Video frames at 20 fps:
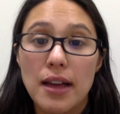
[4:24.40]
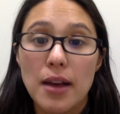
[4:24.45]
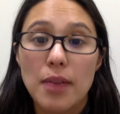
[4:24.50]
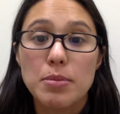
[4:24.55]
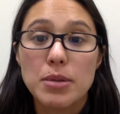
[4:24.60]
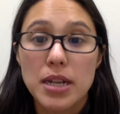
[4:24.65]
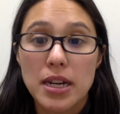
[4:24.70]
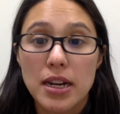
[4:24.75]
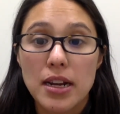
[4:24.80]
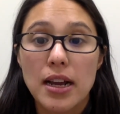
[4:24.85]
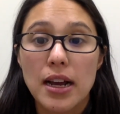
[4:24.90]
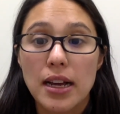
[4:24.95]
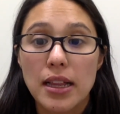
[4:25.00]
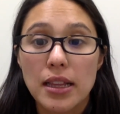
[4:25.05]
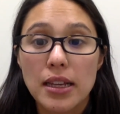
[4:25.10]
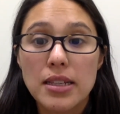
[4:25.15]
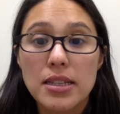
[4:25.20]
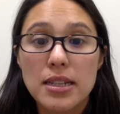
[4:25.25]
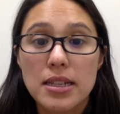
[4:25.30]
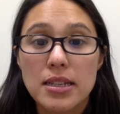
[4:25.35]
updated
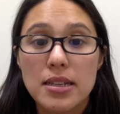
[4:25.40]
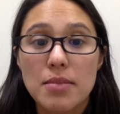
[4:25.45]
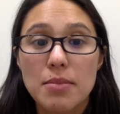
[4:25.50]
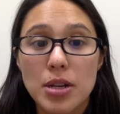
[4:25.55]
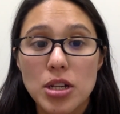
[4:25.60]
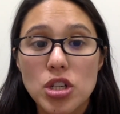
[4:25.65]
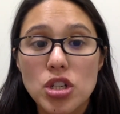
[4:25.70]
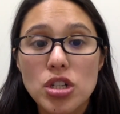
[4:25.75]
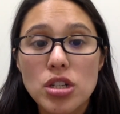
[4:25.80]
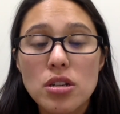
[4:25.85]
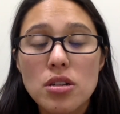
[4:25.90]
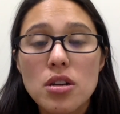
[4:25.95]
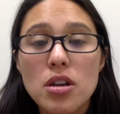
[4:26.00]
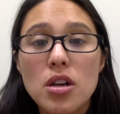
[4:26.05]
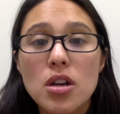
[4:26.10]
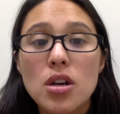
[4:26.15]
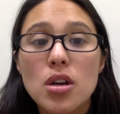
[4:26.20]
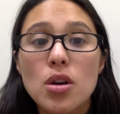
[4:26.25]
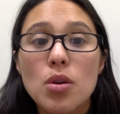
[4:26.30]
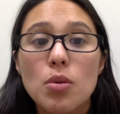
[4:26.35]
guidelines, as I mentioned,
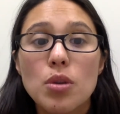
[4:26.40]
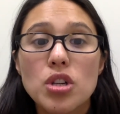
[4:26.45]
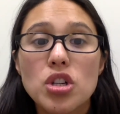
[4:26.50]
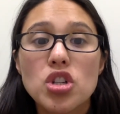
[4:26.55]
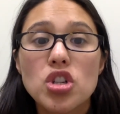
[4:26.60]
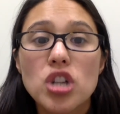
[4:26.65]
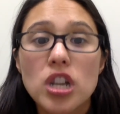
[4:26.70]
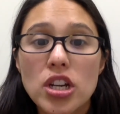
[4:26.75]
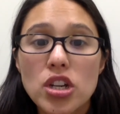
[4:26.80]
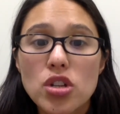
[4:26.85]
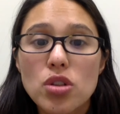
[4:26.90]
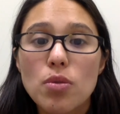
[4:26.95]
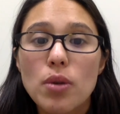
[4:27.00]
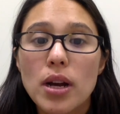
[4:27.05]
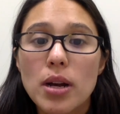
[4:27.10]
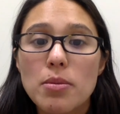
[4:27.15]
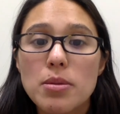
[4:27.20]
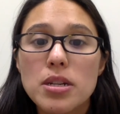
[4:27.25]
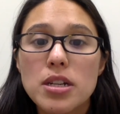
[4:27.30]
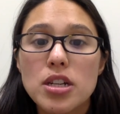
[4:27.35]
which changed the
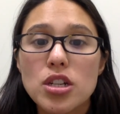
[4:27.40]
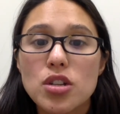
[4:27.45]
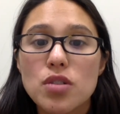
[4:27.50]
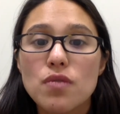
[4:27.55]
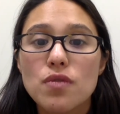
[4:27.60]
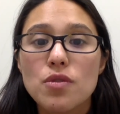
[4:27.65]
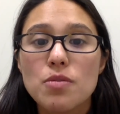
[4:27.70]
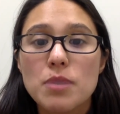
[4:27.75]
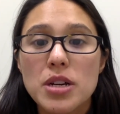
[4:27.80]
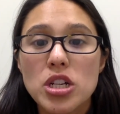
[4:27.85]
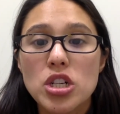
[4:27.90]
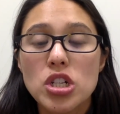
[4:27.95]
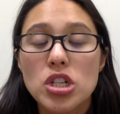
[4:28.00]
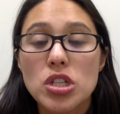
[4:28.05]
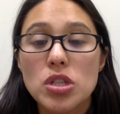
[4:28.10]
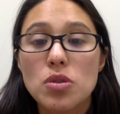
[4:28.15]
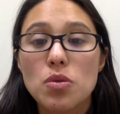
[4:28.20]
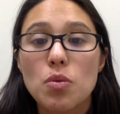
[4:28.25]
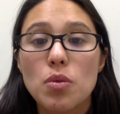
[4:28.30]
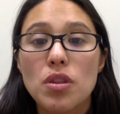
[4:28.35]
recommendation for
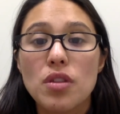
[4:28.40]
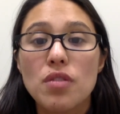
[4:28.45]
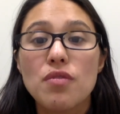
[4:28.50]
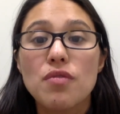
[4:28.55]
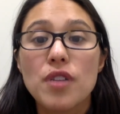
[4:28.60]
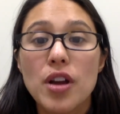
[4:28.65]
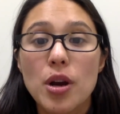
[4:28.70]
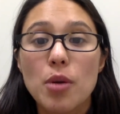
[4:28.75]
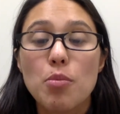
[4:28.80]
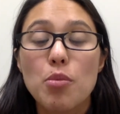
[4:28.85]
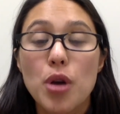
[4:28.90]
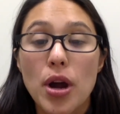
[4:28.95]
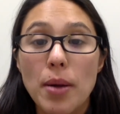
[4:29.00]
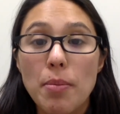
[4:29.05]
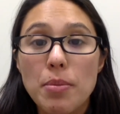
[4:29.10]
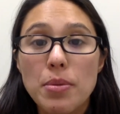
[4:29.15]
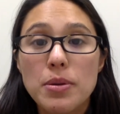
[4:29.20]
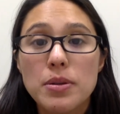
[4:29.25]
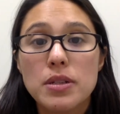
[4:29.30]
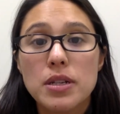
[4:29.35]
patients with a fair
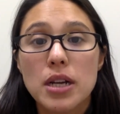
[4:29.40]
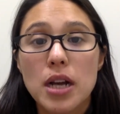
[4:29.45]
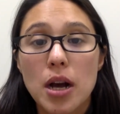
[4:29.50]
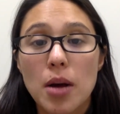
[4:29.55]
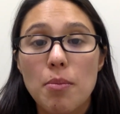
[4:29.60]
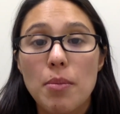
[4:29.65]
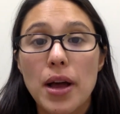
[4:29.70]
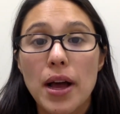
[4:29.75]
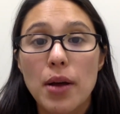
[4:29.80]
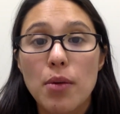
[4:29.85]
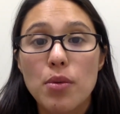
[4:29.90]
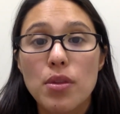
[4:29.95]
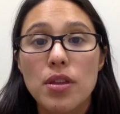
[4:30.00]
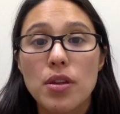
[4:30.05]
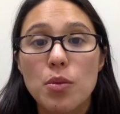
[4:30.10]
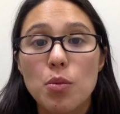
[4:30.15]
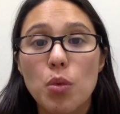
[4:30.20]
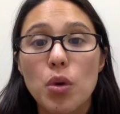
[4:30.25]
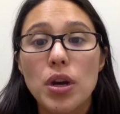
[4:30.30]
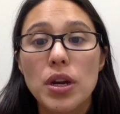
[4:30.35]
prep to come back
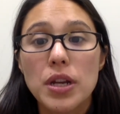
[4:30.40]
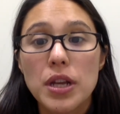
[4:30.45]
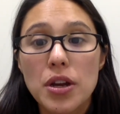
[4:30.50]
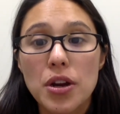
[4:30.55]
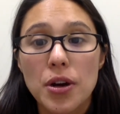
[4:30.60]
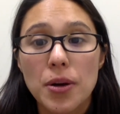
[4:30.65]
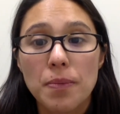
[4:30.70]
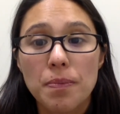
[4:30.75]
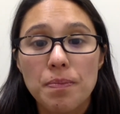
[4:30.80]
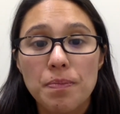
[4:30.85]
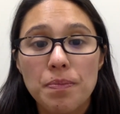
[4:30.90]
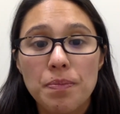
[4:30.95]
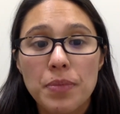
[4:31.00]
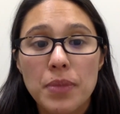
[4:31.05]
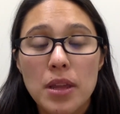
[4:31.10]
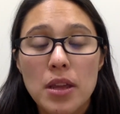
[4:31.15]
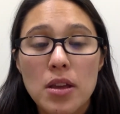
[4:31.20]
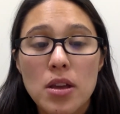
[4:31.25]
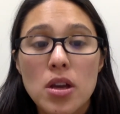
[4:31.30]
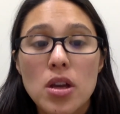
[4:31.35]
within 1 year.
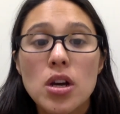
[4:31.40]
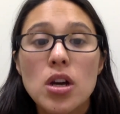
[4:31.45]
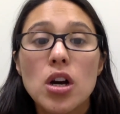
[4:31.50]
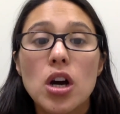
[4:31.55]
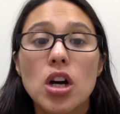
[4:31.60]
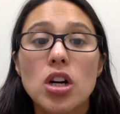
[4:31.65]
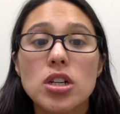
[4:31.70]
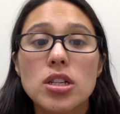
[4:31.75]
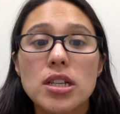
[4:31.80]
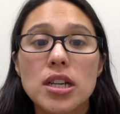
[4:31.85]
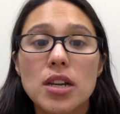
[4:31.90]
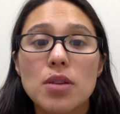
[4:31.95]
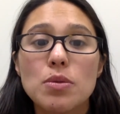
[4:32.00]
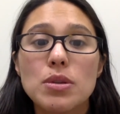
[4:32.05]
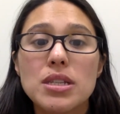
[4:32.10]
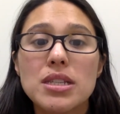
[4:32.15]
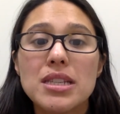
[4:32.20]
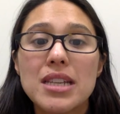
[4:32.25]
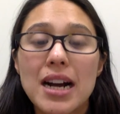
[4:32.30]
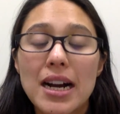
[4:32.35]
Our study
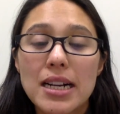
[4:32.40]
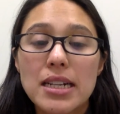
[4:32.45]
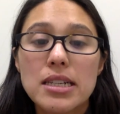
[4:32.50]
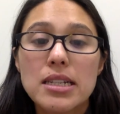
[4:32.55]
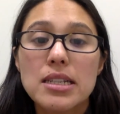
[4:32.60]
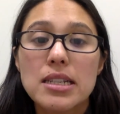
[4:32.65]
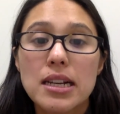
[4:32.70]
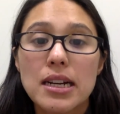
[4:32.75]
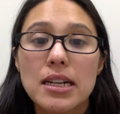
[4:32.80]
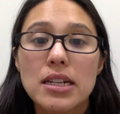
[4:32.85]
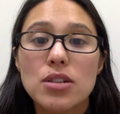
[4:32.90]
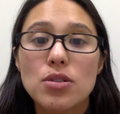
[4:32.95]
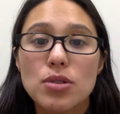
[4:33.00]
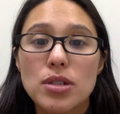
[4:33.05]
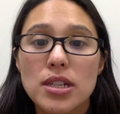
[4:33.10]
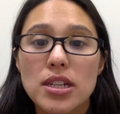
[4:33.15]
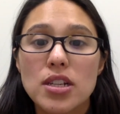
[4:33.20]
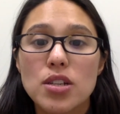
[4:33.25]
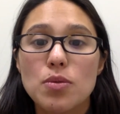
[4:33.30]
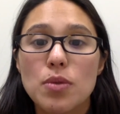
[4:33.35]
was not designed to
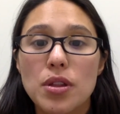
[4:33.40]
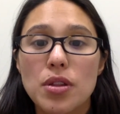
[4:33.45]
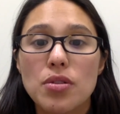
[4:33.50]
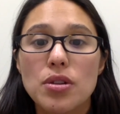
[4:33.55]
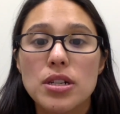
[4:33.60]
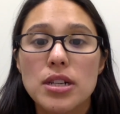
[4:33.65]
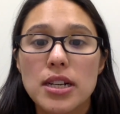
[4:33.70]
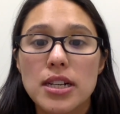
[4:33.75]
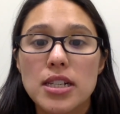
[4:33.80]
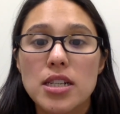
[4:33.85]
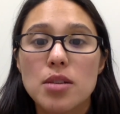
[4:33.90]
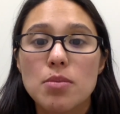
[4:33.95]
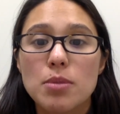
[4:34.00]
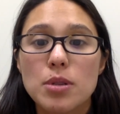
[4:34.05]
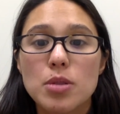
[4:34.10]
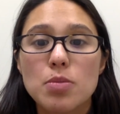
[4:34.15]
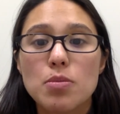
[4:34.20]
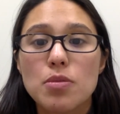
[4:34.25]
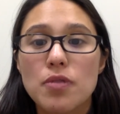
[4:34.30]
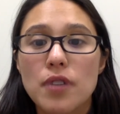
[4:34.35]
assess whether
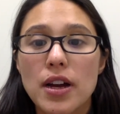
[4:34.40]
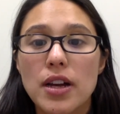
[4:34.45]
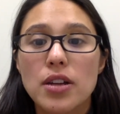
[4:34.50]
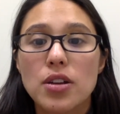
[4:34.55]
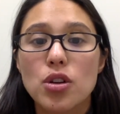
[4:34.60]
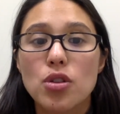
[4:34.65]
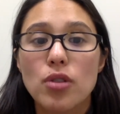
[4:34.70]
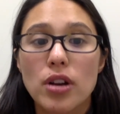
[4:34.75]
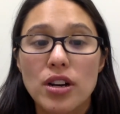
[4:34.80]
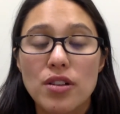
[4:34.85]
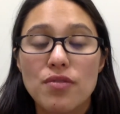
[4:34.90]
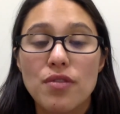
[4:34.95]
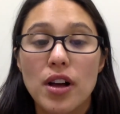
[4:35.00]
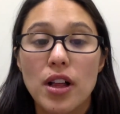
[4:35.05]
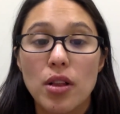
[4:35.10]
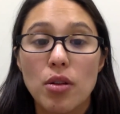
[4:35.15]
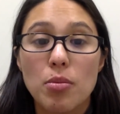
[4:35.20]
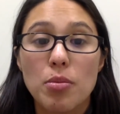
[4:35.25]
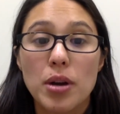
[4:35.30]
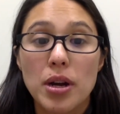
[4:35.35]
endoscopists provide correct
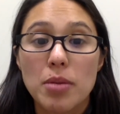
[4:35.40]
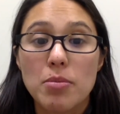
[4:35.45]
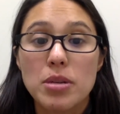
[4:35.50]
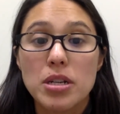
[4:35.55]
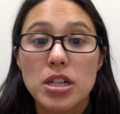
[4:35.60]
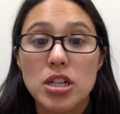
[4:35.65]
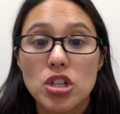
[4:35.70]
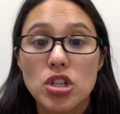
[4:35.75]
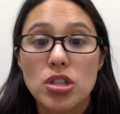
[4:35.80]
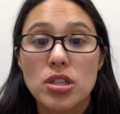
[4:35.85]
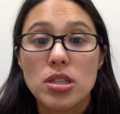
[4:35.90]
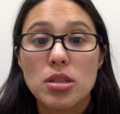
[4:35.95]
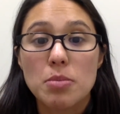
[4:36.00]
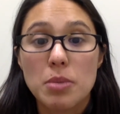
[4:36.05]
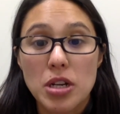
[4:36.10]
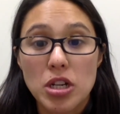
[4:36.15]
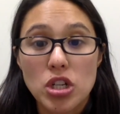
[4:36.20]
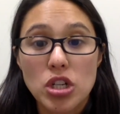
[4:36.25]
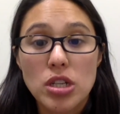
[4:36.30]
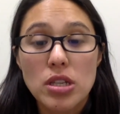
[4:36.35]
follow-up recommendations to
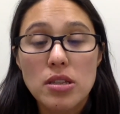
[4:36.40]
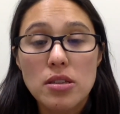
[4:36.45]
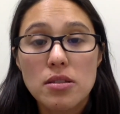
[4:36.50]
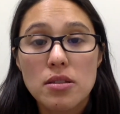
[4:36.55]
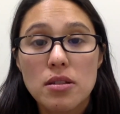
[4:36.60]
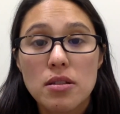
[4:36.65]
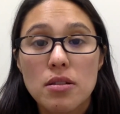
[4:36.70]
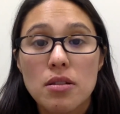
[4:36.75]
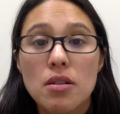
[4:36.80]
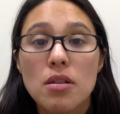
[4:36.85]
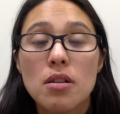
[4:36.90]
patients.